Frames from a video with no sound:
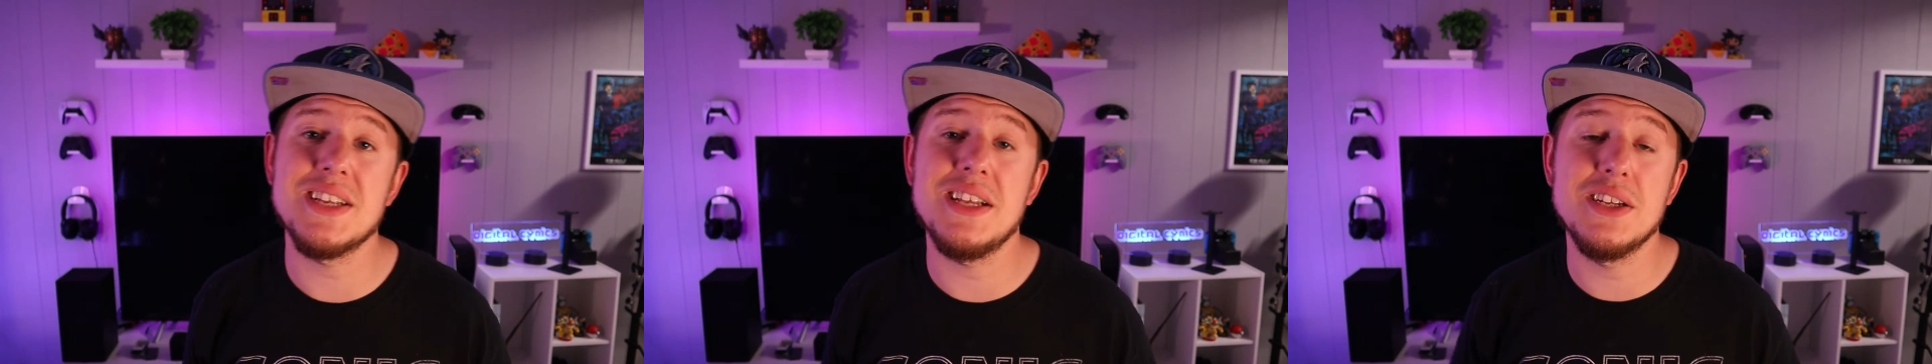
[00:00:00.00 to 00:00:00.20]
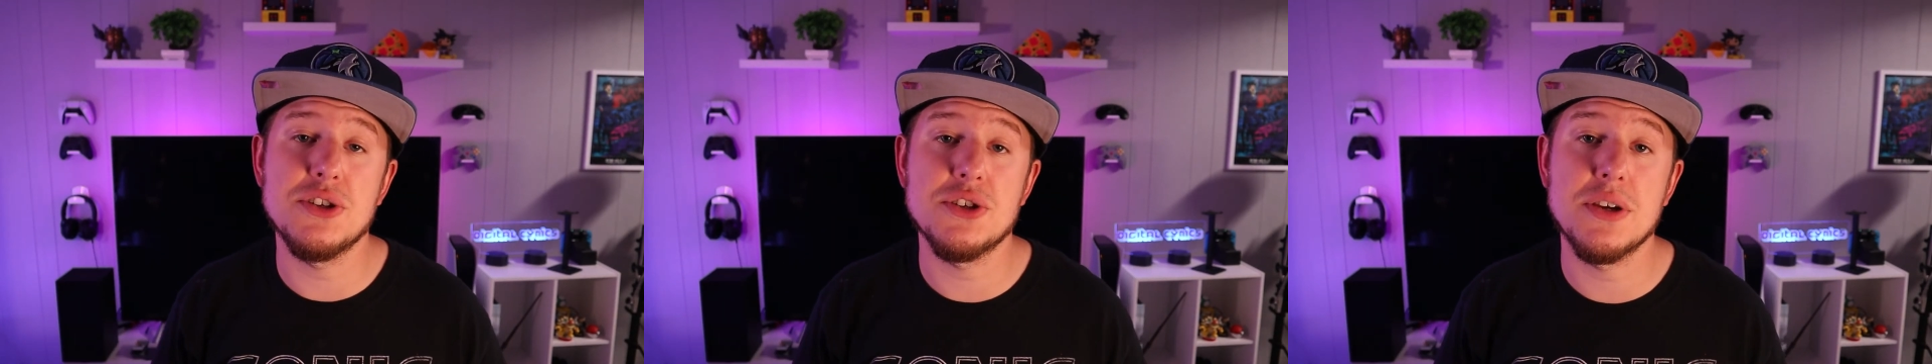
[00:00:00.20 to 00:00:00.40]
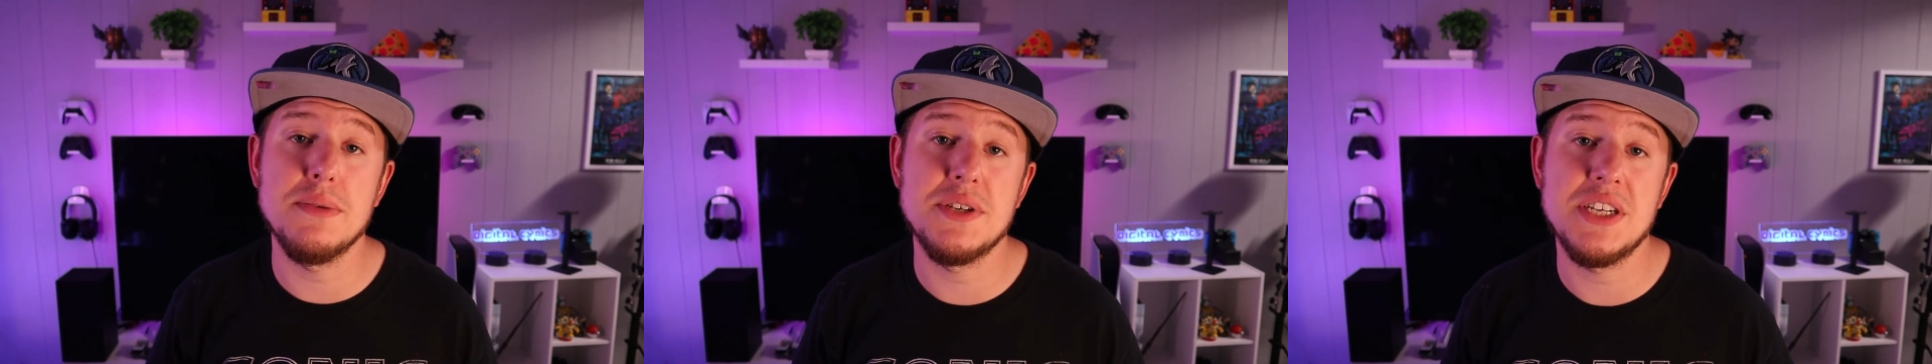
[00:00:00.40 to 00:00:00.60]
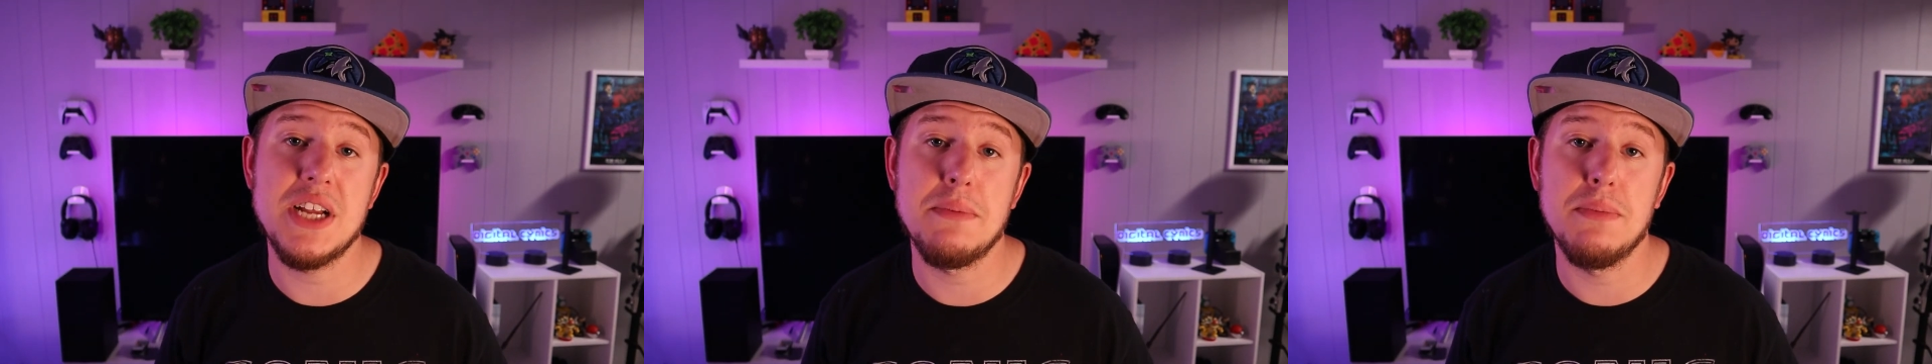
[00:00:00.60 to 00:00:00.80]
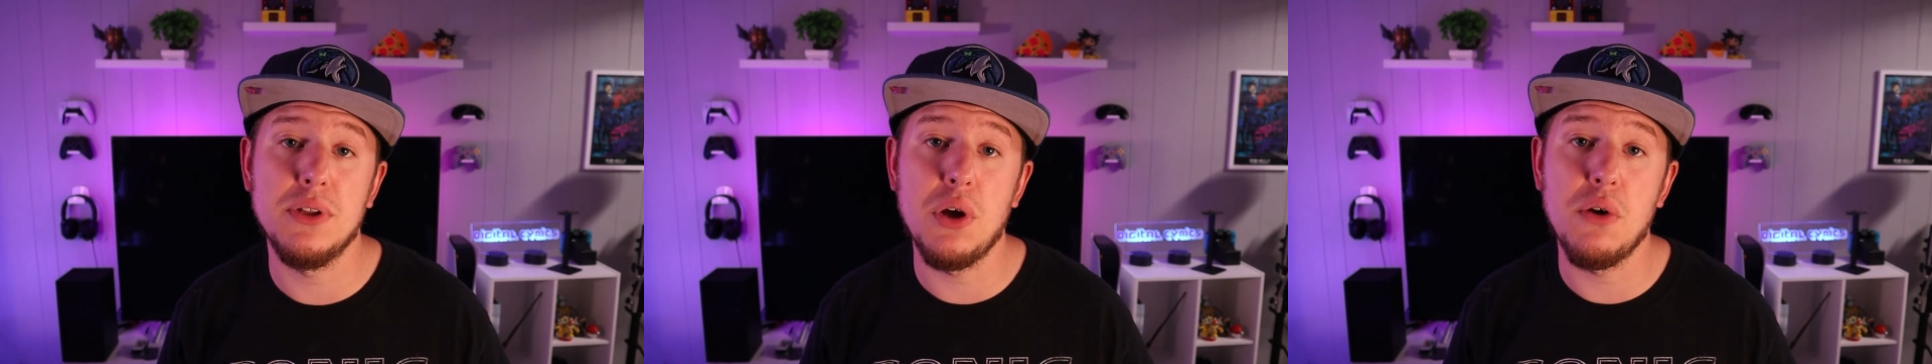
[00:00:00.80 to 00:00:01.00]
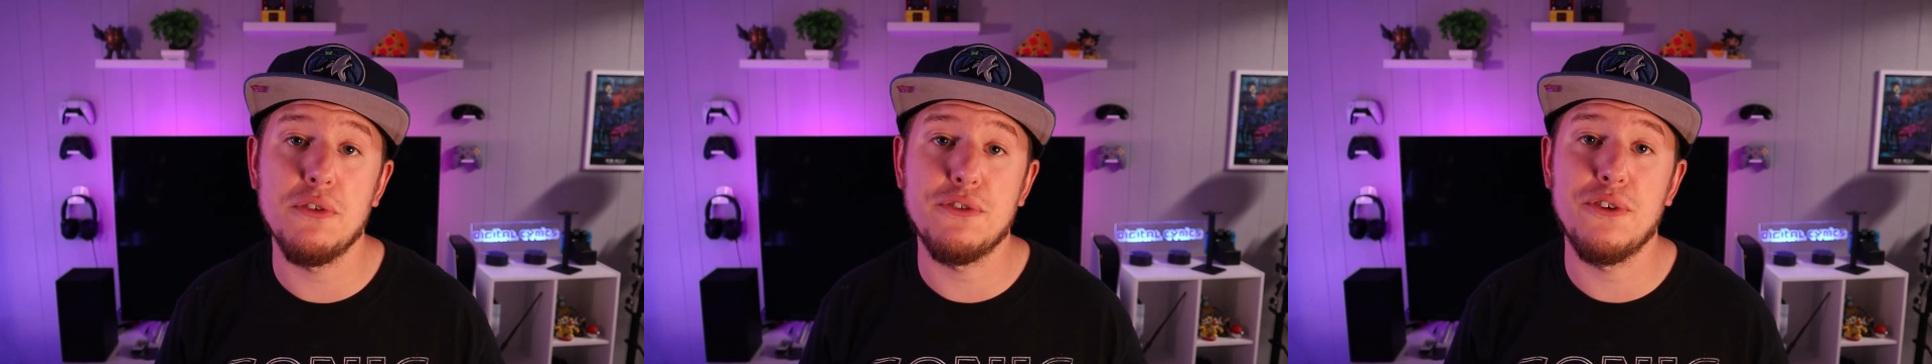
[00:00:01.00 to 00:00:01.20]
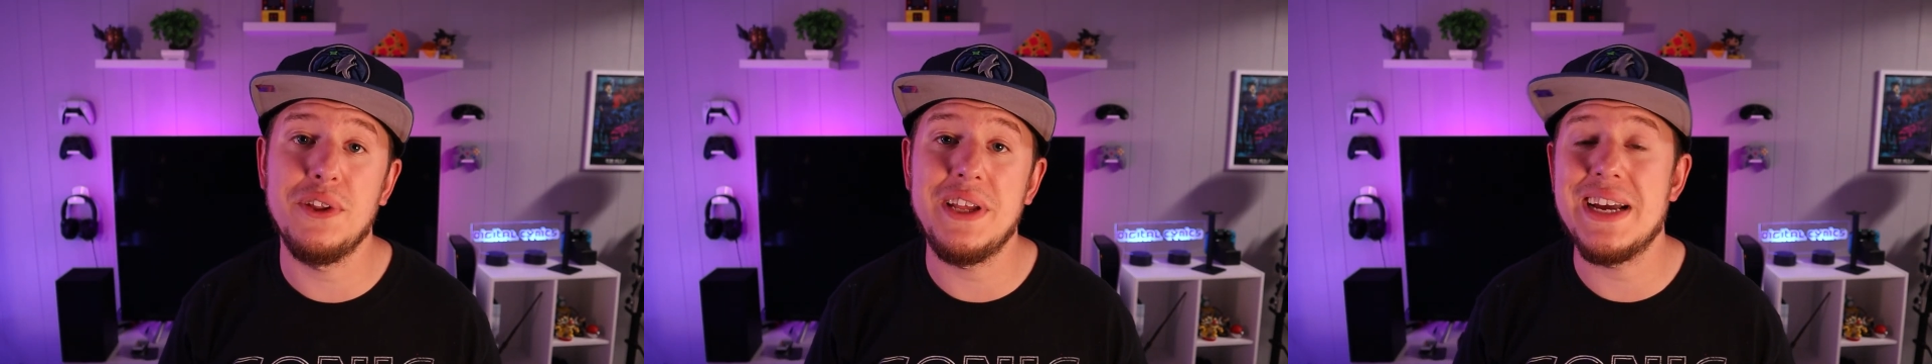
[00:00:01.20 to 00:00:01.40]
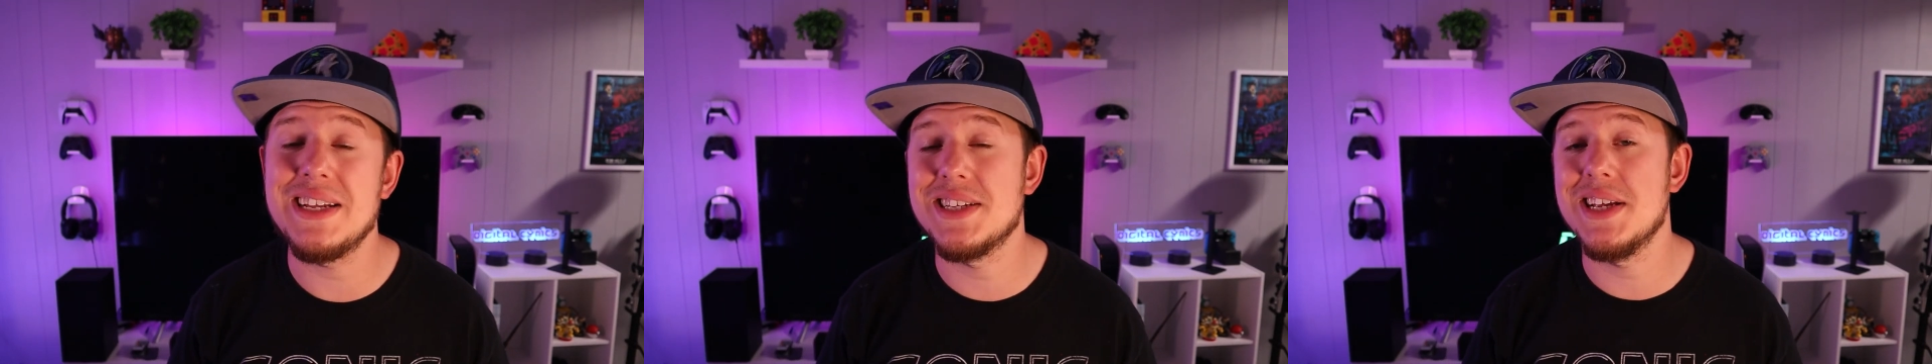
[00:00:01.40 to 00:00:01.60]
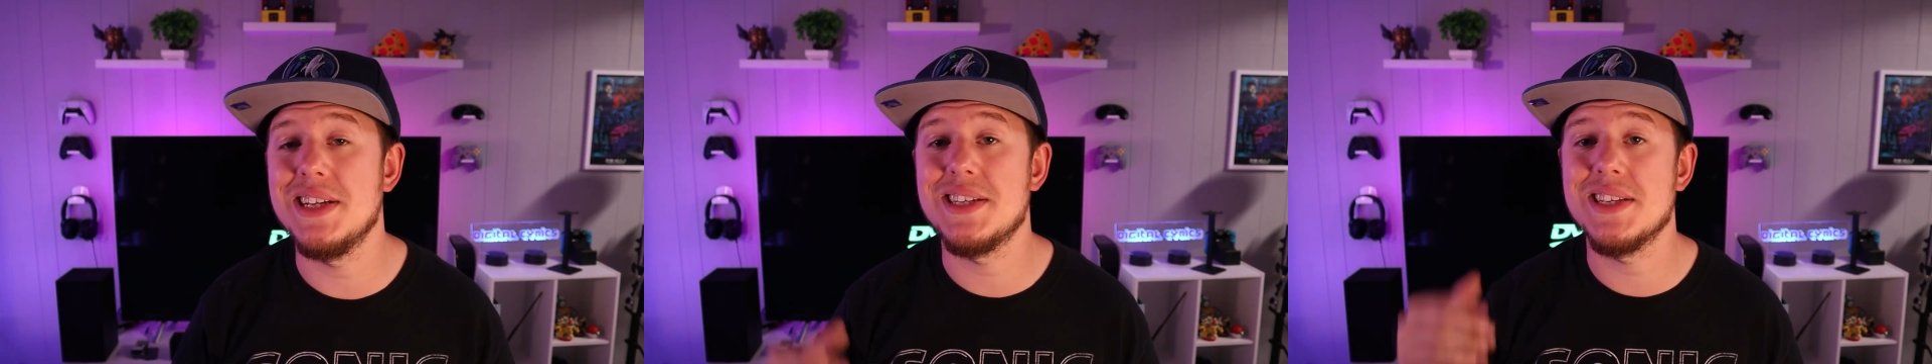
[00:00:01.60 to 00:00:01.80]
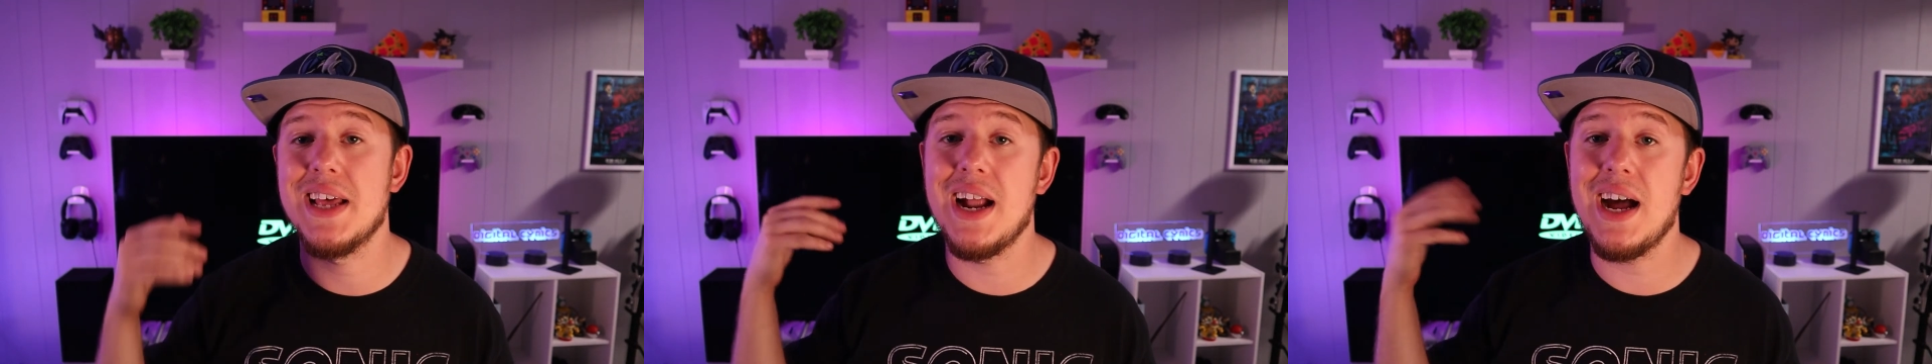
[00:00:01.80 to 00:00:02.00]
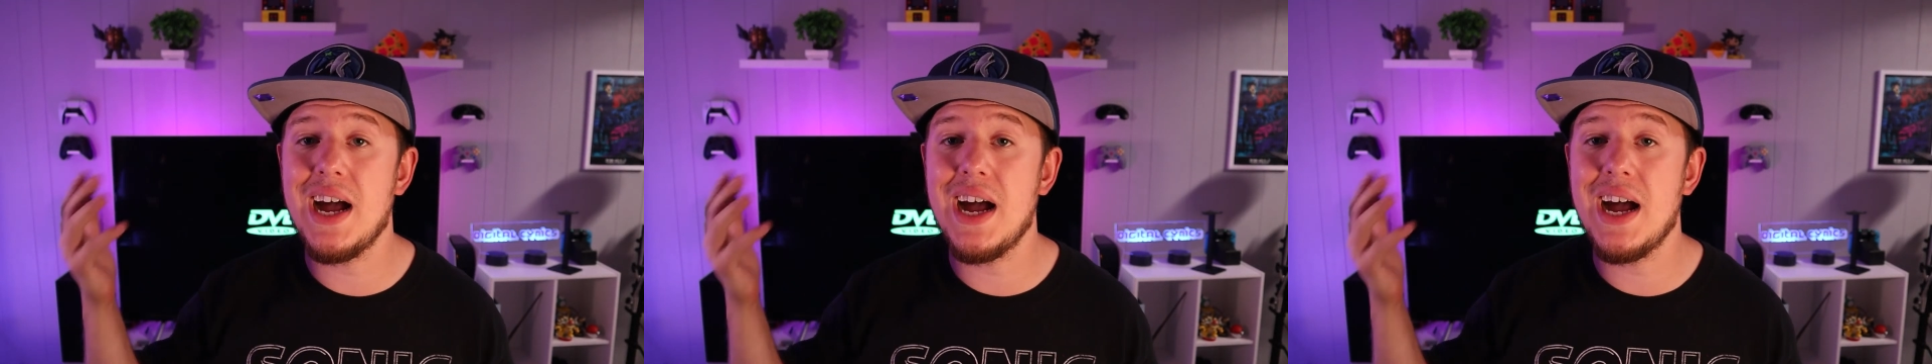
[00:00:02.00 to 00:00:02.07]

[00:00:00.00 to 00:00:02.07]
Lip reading: in the description down below for the headsets that